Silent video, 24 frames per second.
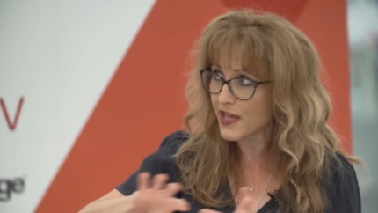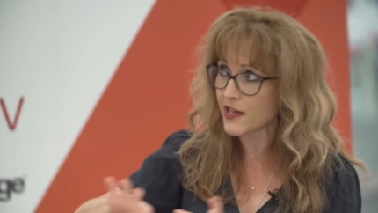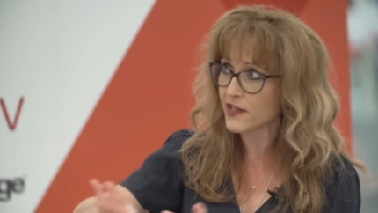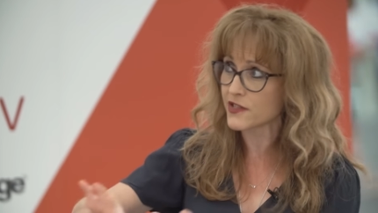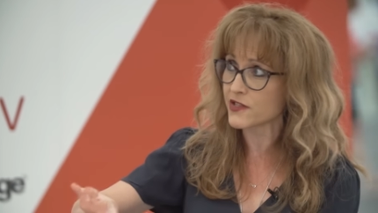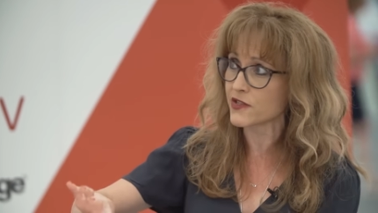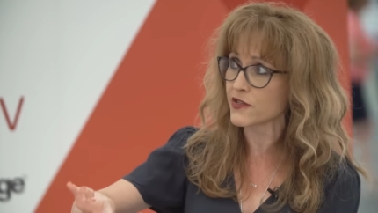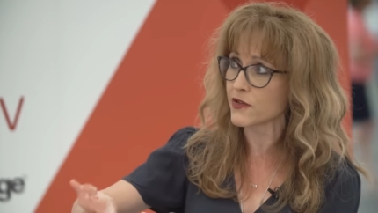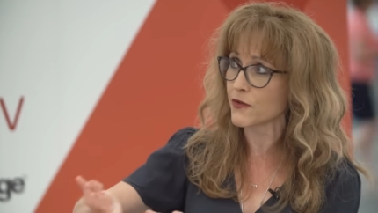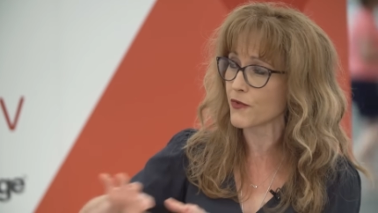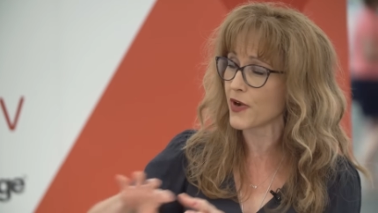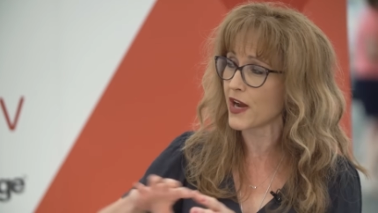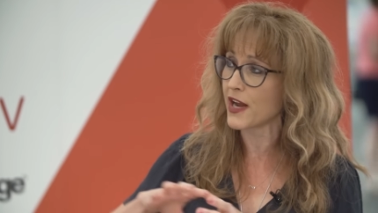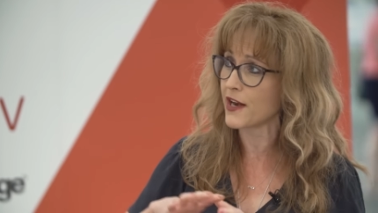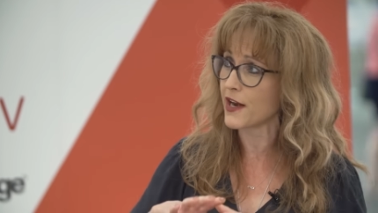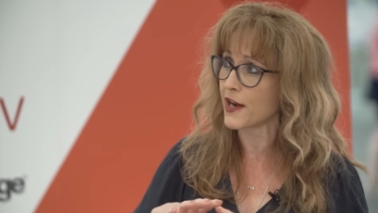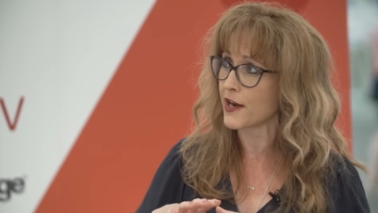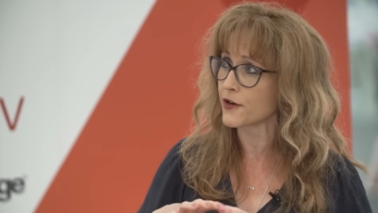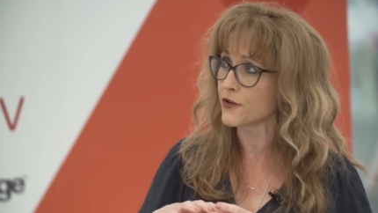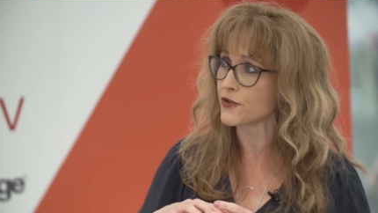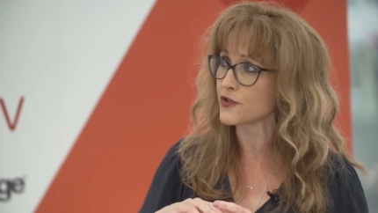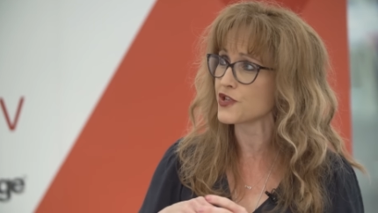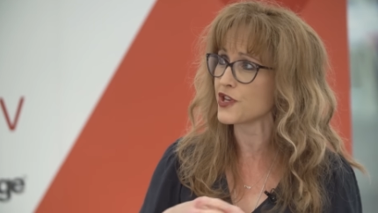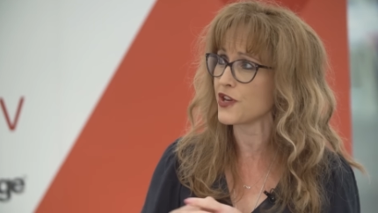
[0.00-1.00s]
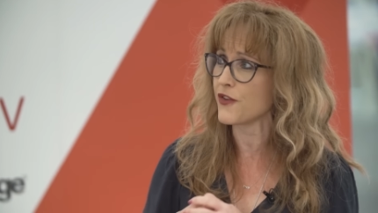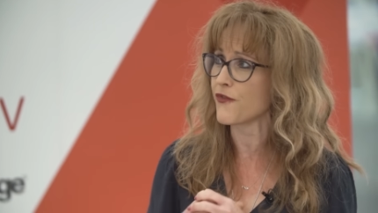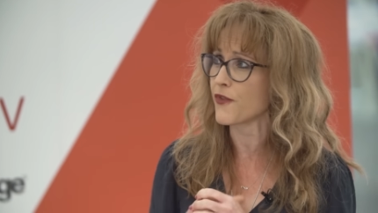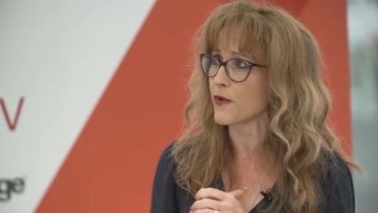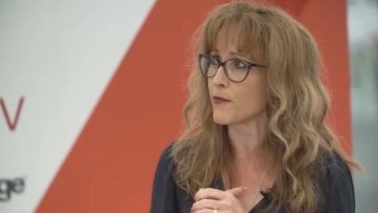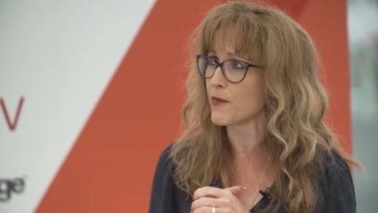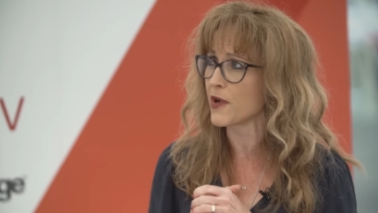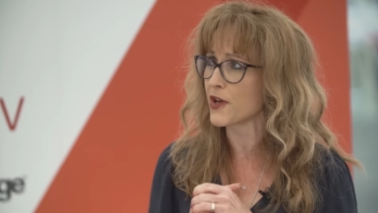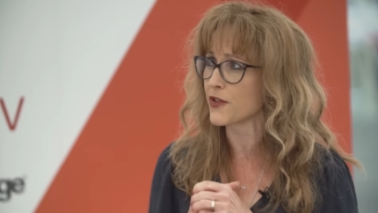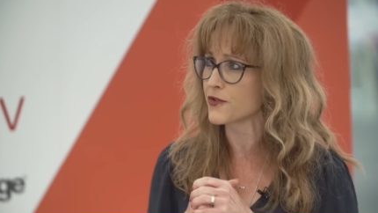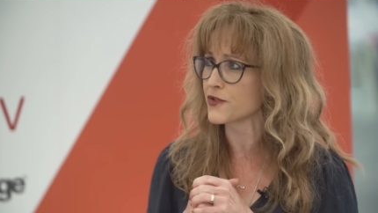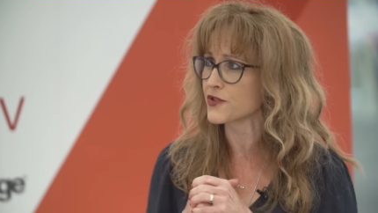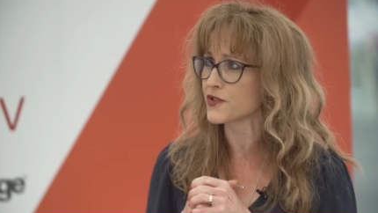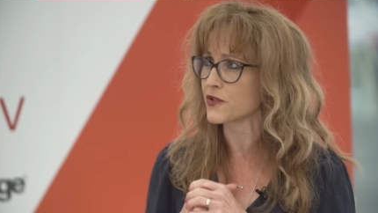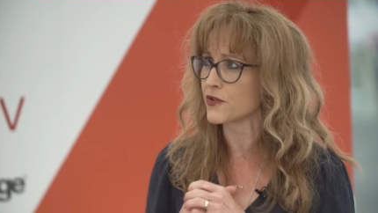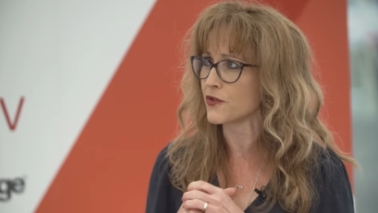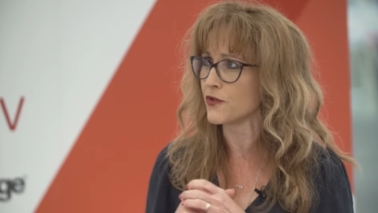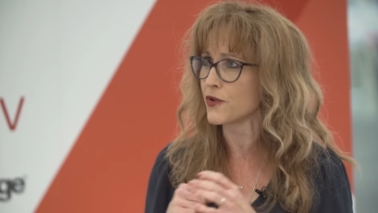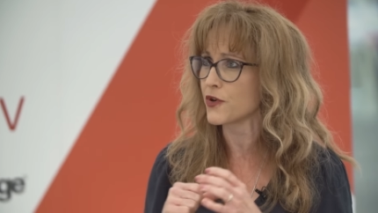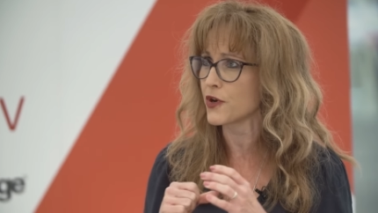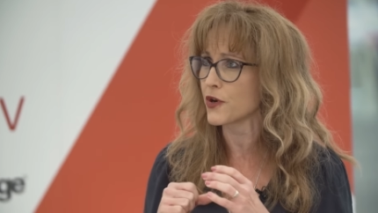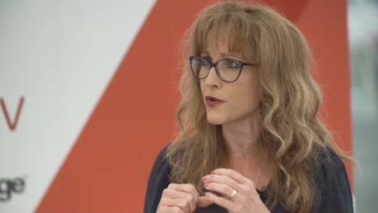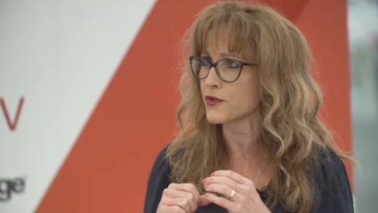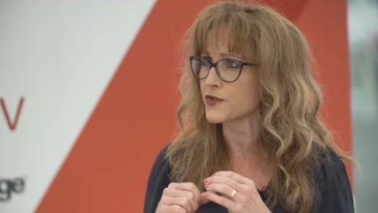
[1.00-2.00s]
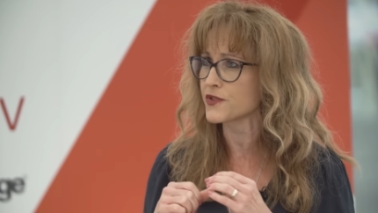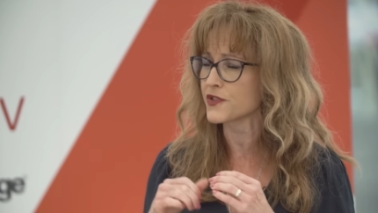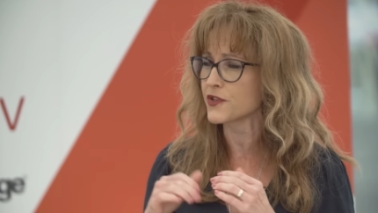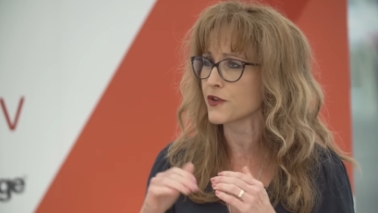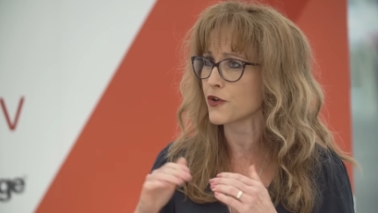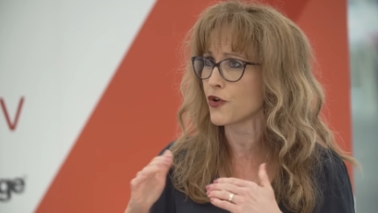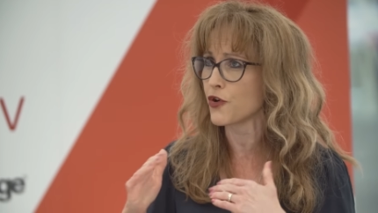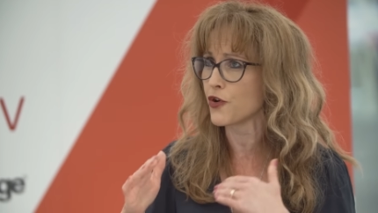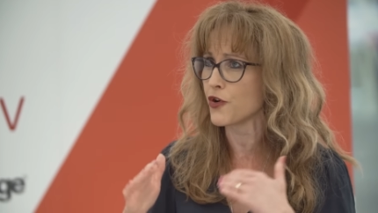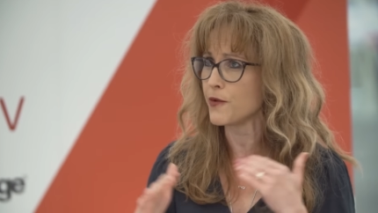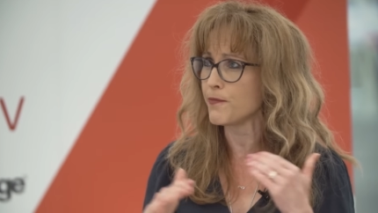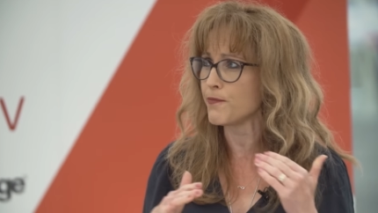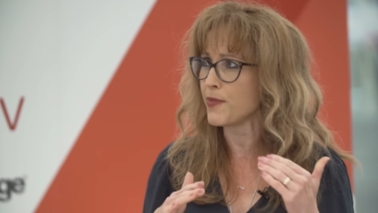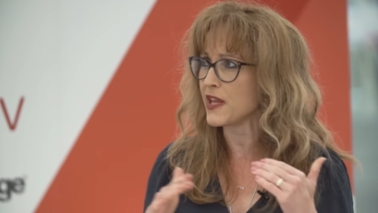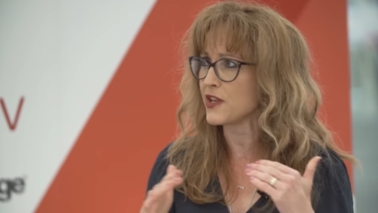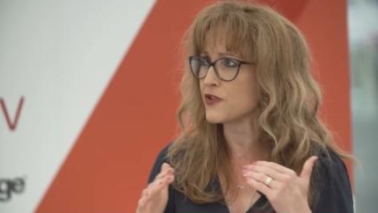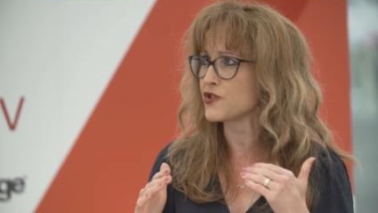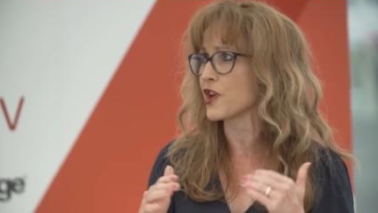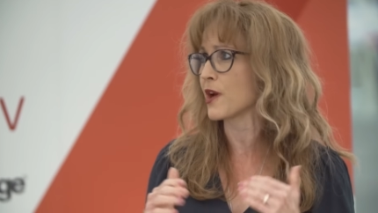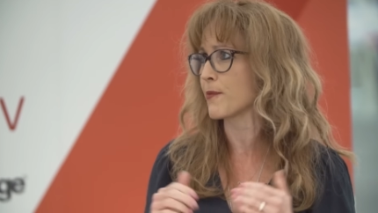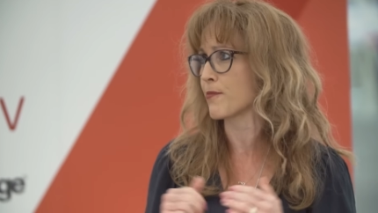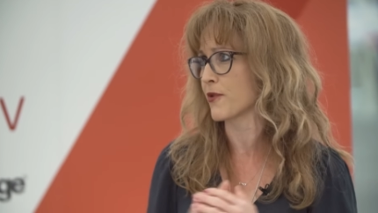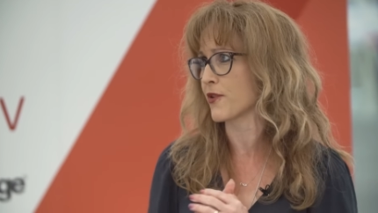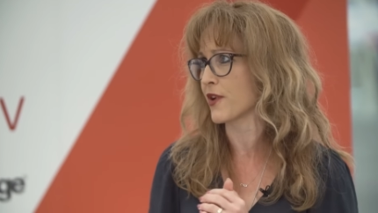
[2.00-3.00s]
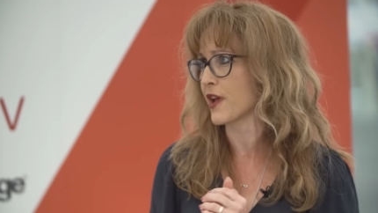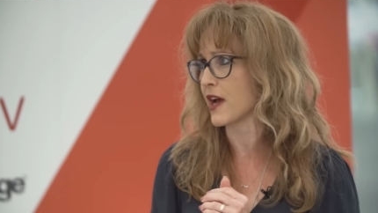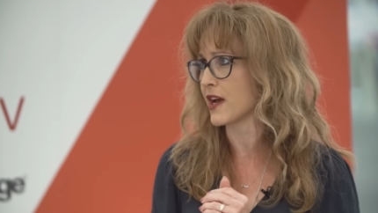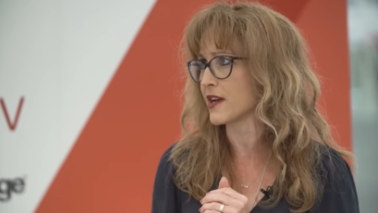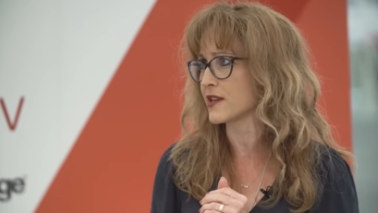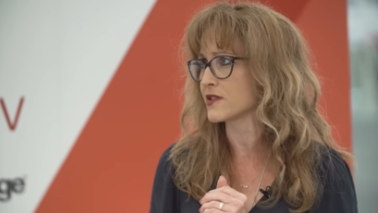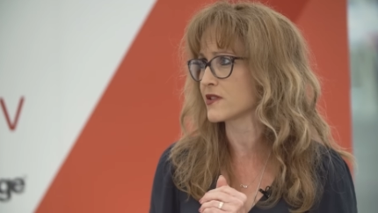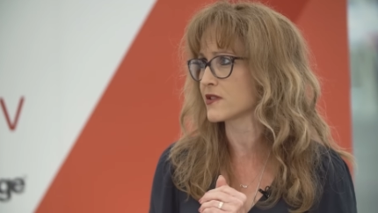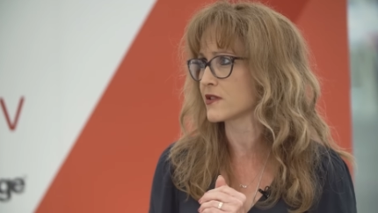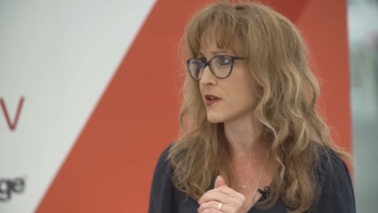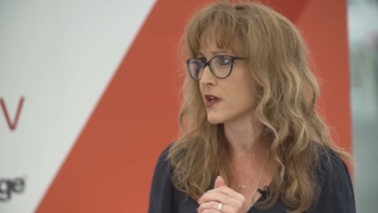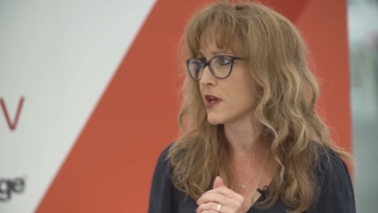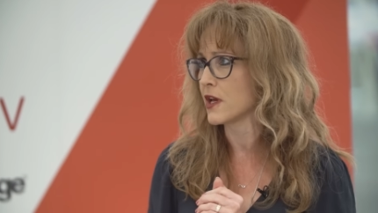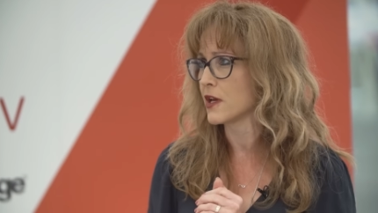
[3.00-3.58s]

gets the right energy from mother's glucose could be jeopardized.